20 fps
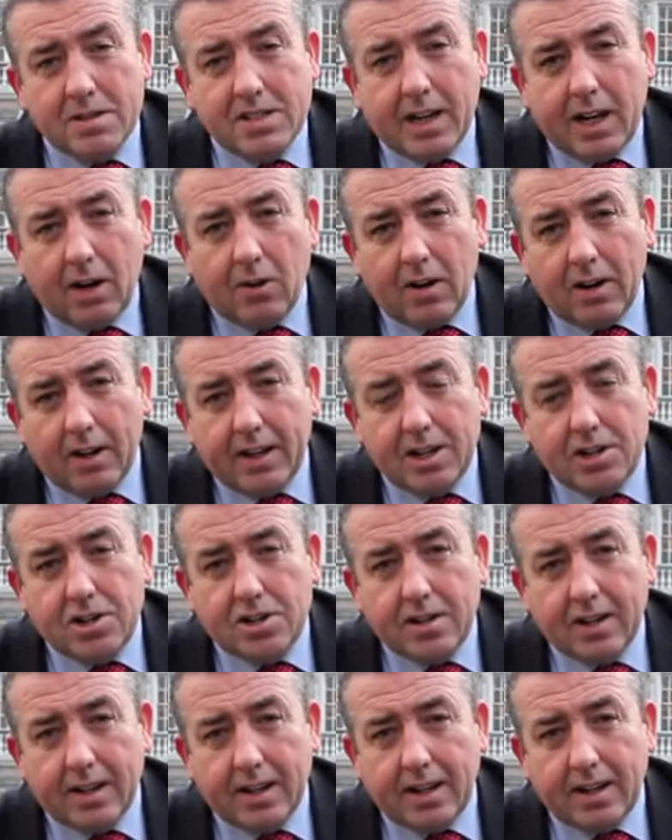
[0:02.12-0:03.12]
Ciaran
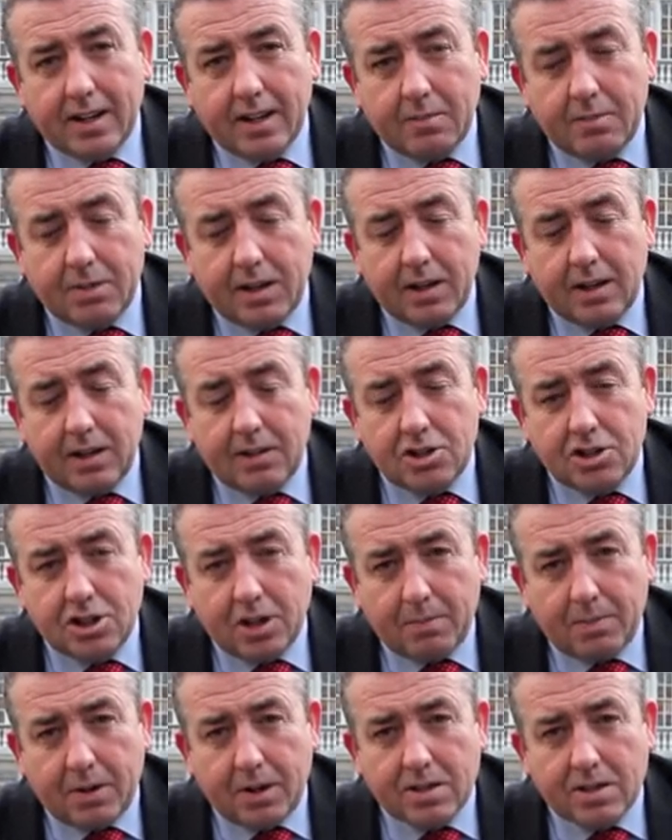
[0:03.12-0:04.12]
Lynch and I'm the
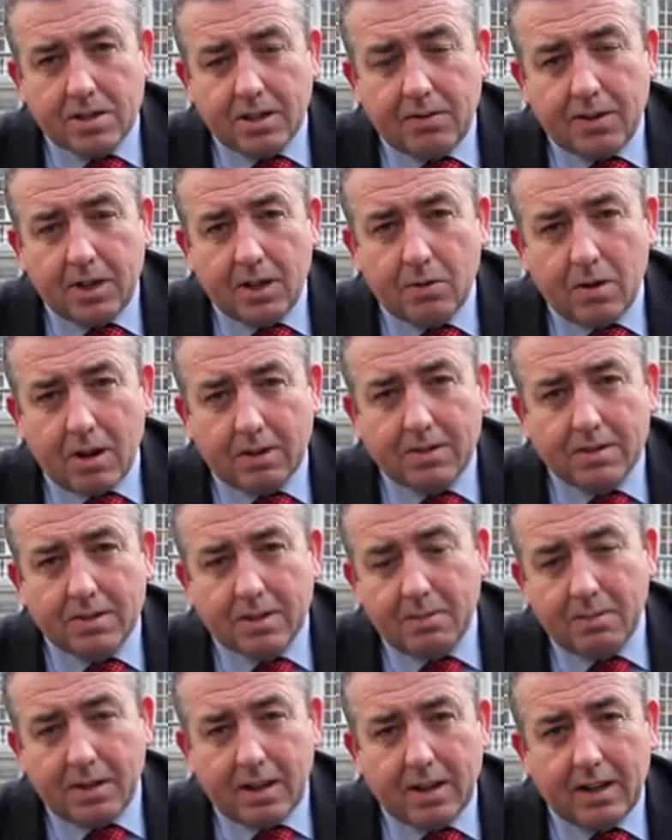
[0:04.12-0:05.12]
Chairperson of the
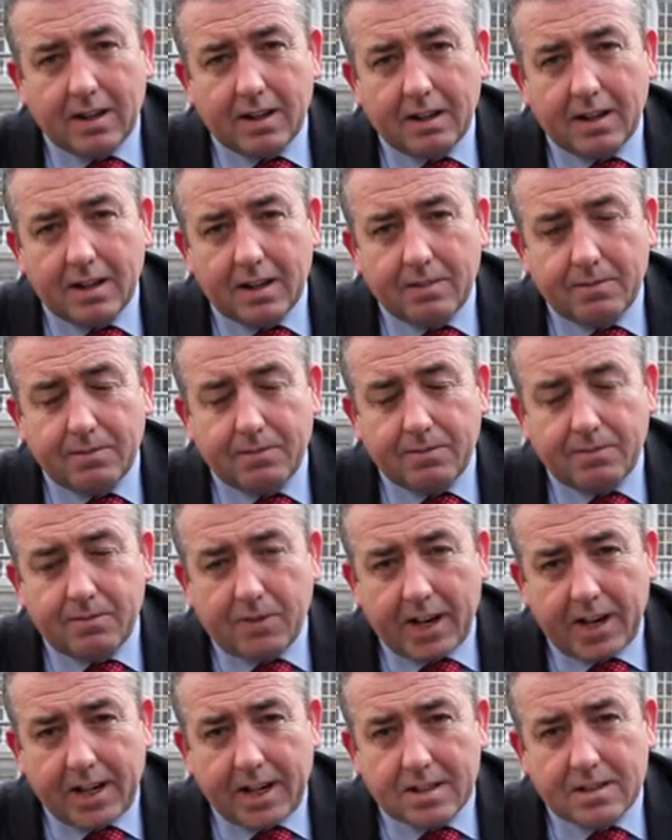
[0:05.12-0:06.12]
Oireachtas Committee on
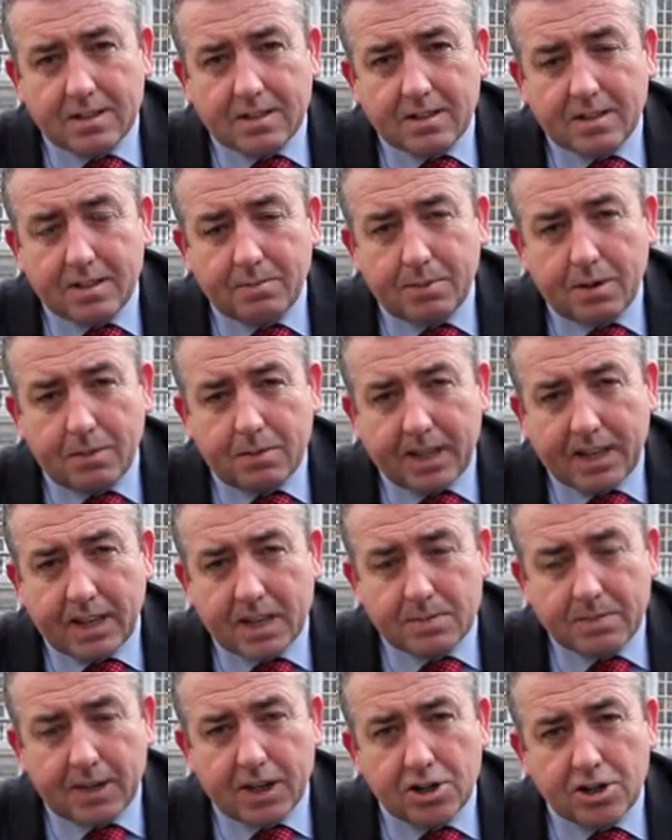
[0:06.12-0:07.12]
Finance, Public
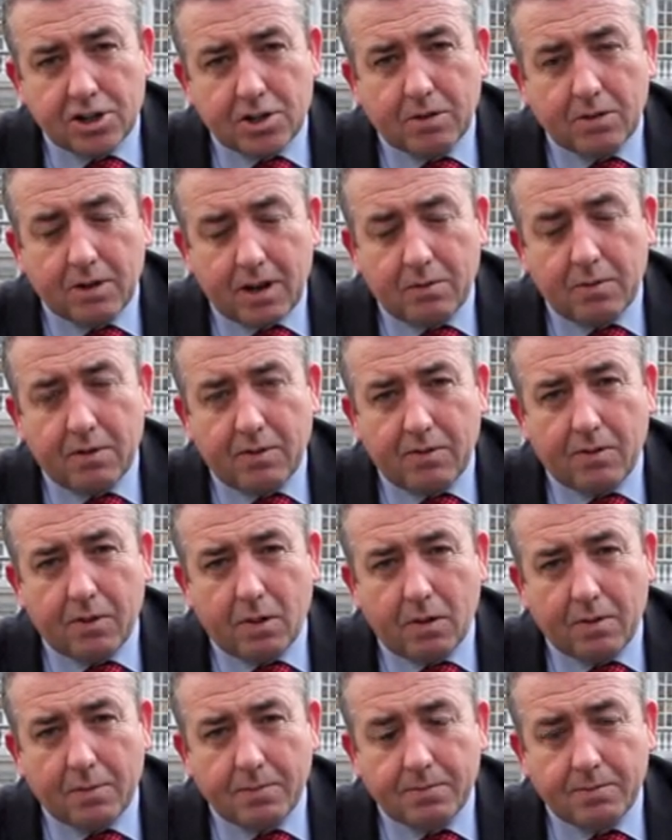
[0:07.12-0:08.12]
Expenditure and
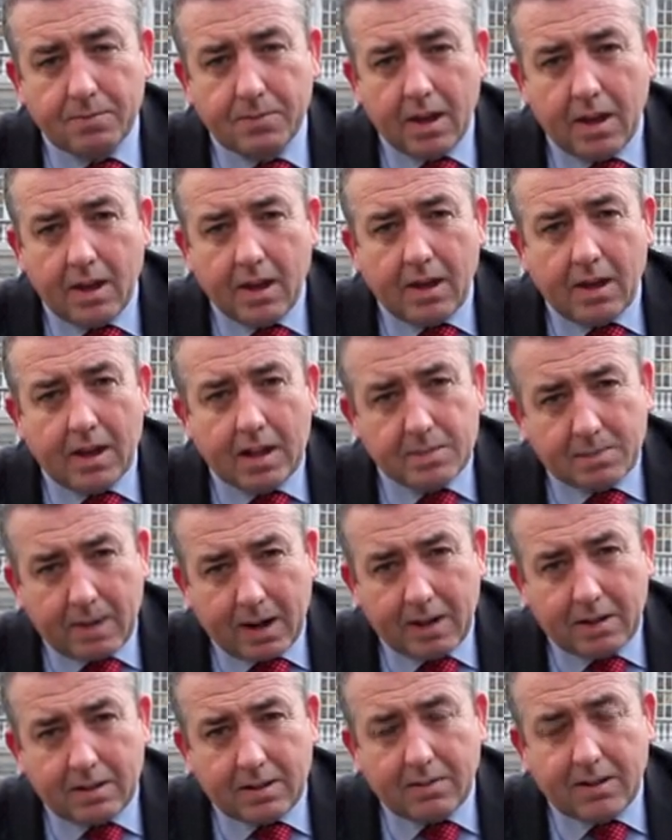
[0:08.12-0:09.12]
Reform. As
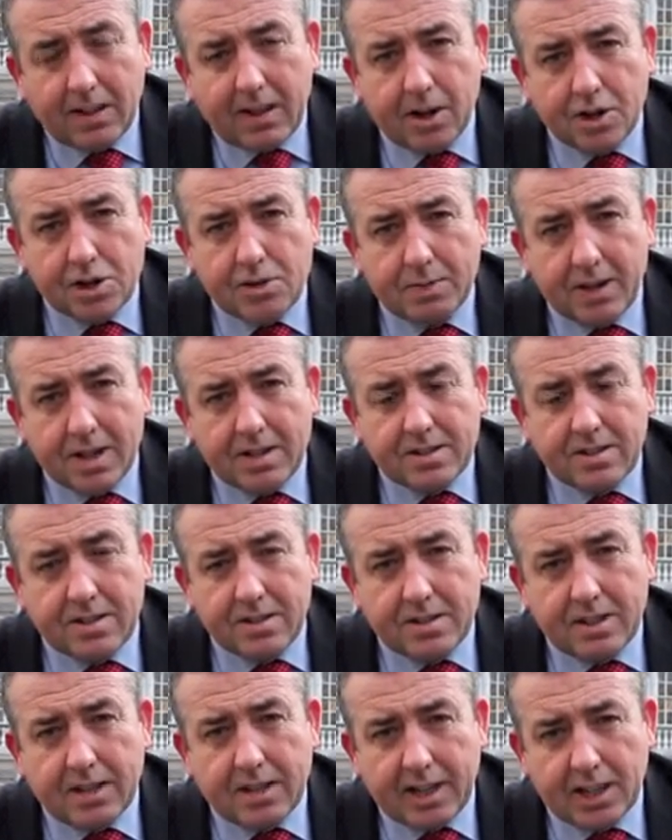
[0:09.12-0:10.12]
part of the Irish
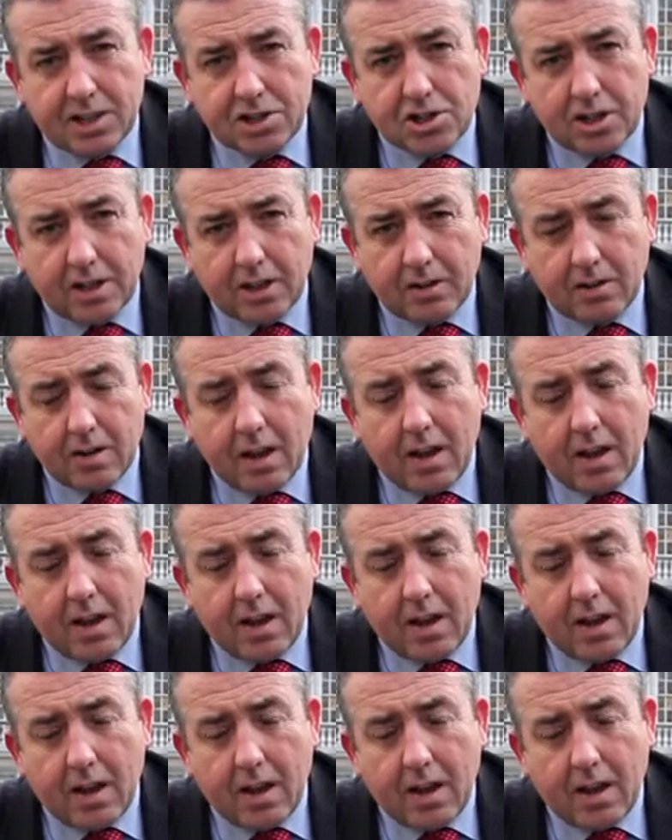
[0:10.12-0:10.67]
Presidency next year,